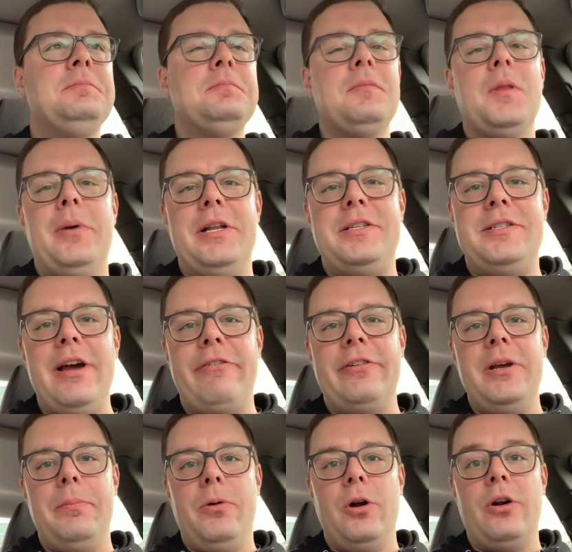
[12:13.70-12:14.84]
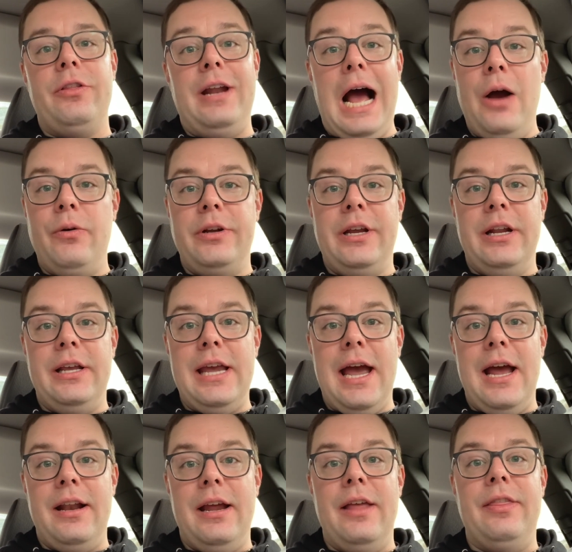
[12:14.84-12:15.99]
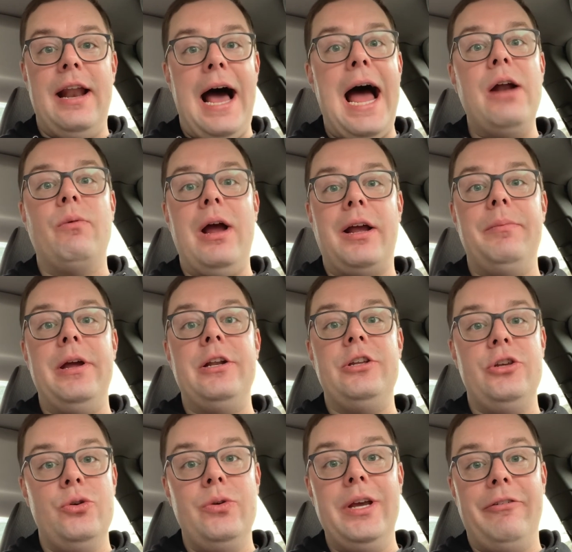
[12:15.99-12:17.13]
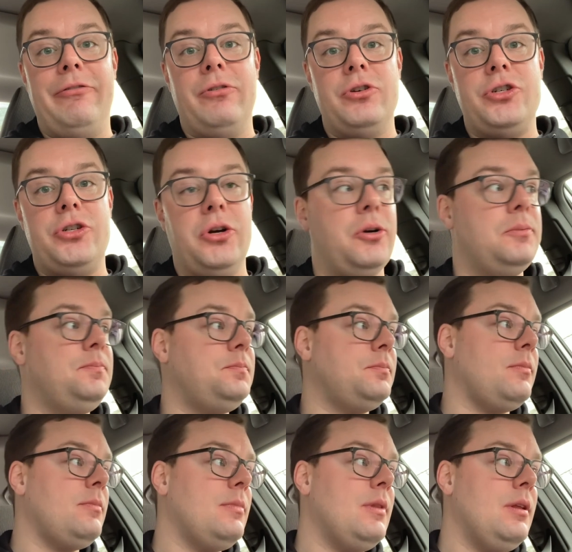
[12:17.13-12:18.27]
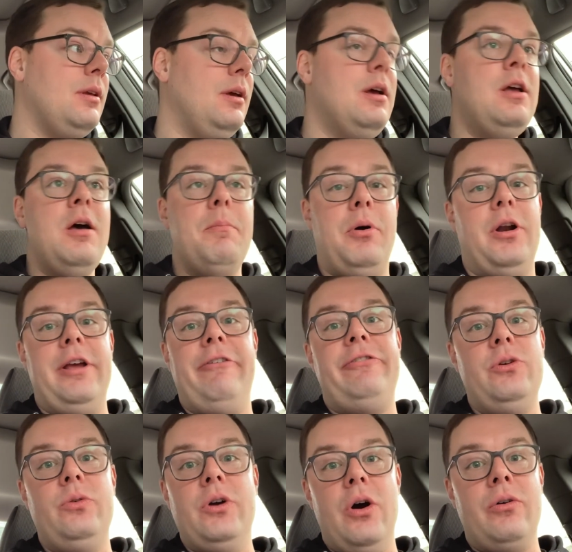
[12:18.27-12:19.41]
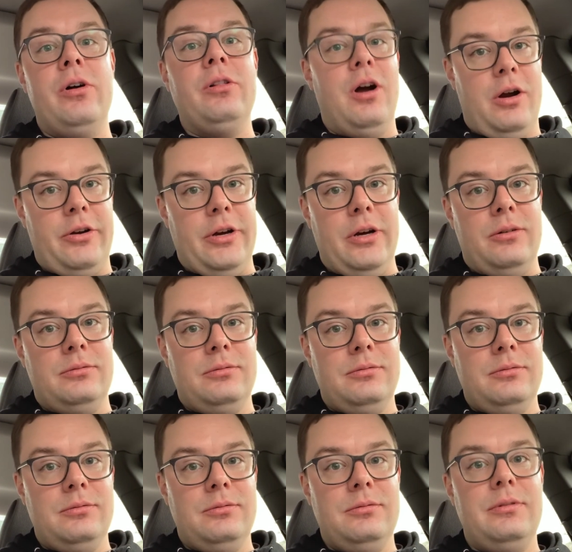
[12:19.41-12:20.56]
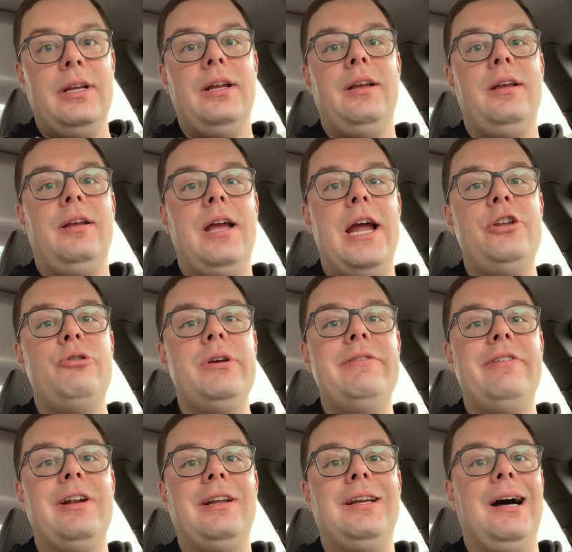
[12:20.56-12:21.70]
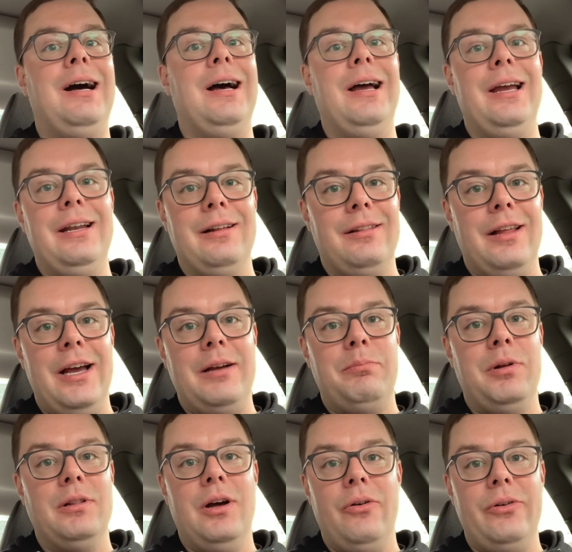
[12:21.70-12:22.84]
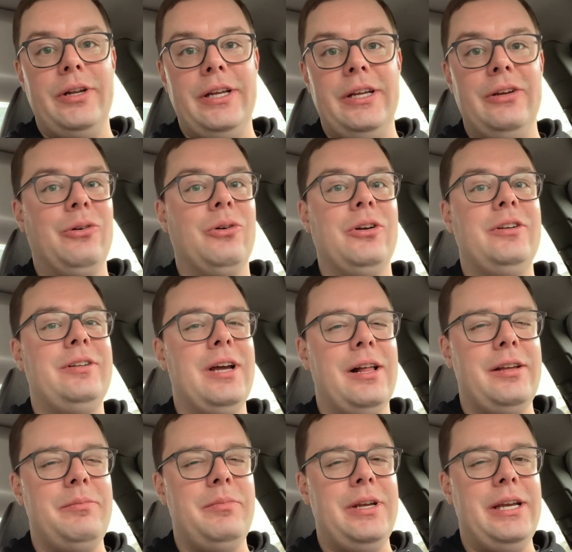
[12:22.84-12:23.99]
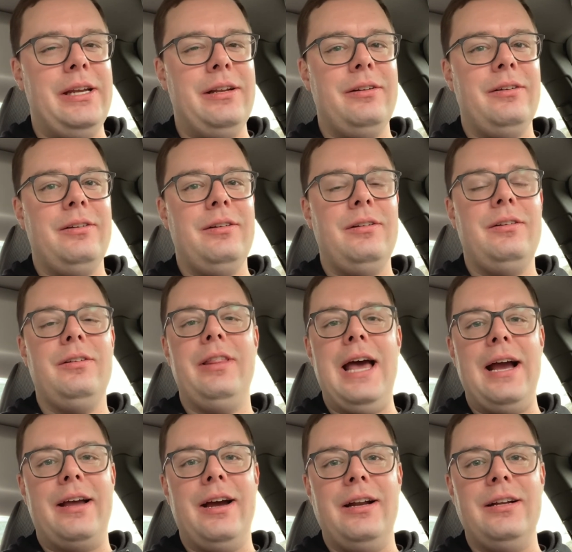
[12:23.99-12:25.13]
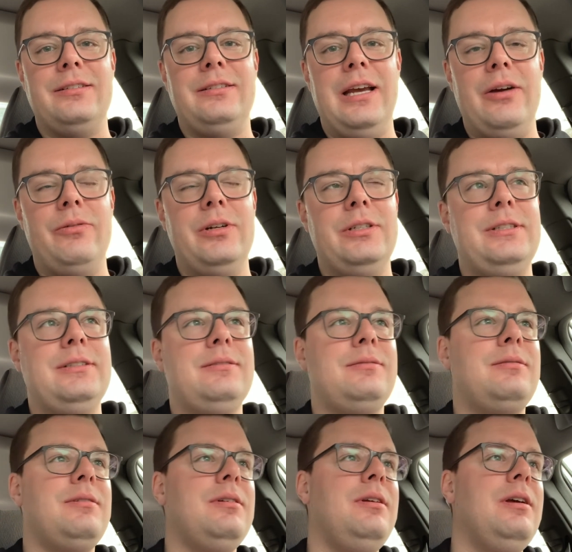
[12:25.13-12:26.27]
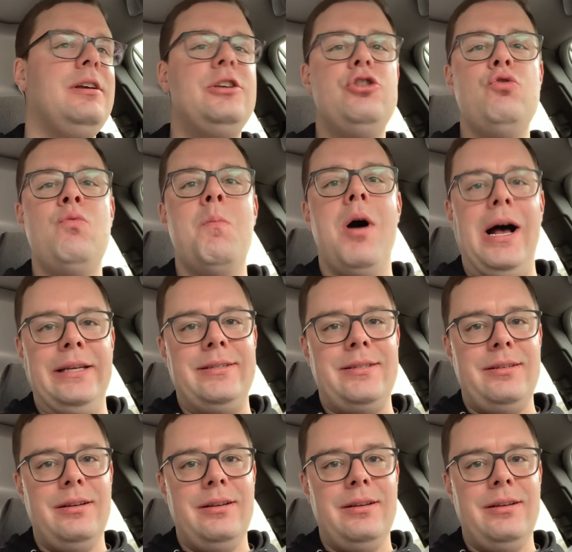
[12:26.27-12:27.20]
But it's definitely a burger that I would get again and that I recommend you get for sure. But if you go to Lardo and you even kind of like bologna or deli meat, that kind of sandwich, you must